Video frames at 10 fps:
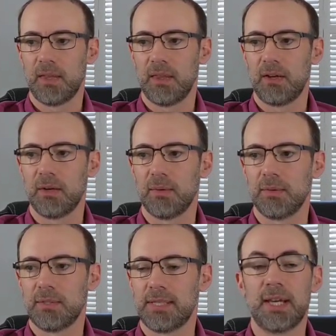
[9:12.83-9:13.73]
their
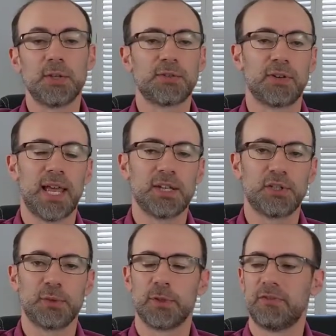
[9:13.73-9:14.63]
sales for last
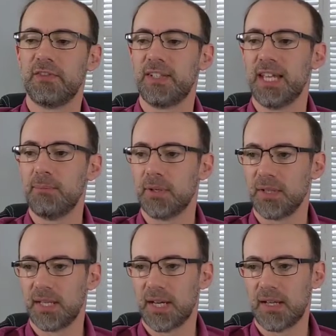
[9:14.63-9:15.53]
year were $58
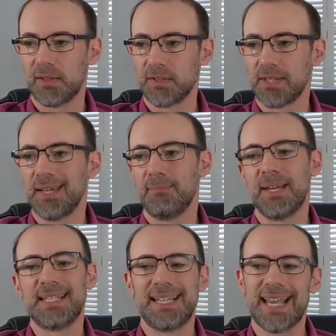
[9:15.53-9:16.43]
billion,
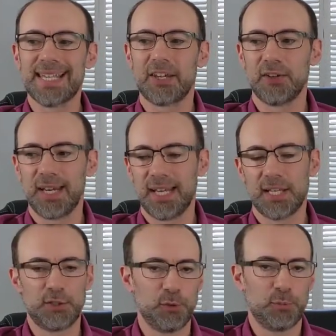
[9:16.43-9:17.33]
basically that's how you're getting a
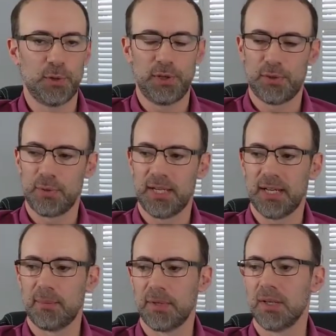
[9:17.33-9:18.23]
2.3
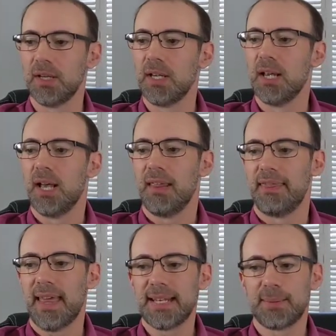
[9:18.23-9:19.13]
number.
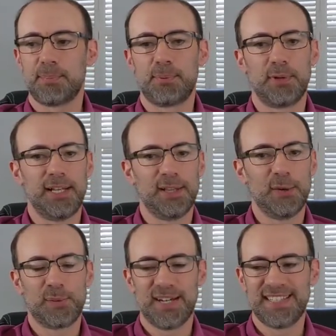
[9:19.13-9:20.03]
That's a pretty low
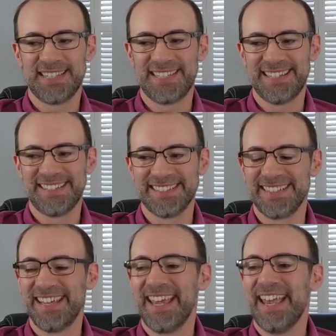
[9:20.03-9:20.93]
price to sales.
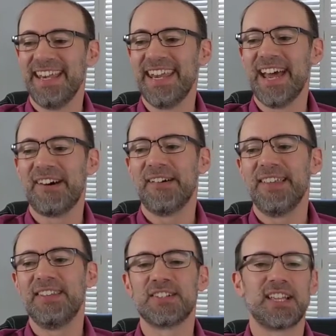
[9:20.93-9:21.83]
Now,
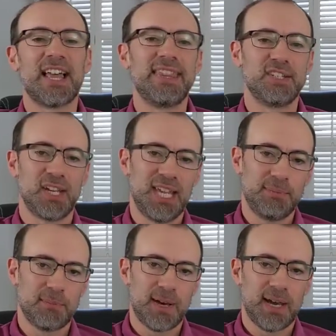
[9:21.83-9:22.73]
there's a lot of things you got to keep
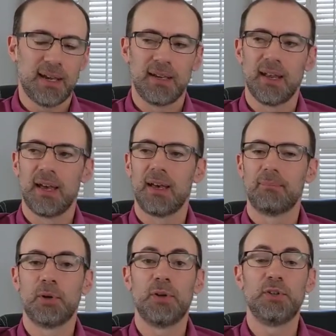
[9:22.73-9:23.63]
in mind.
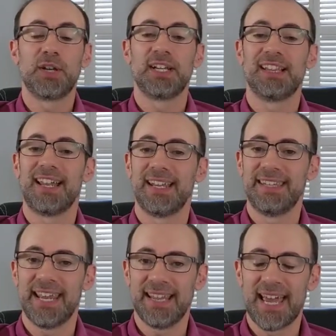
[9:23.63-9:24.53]
Boeing took in a lot of
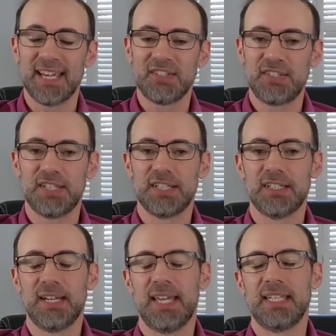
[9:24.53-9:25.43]
debt last
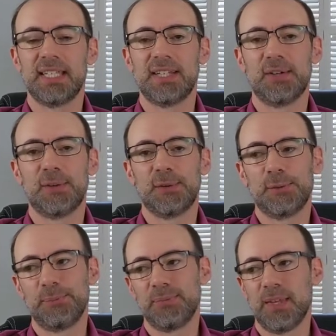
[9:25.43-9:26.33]
year, and so,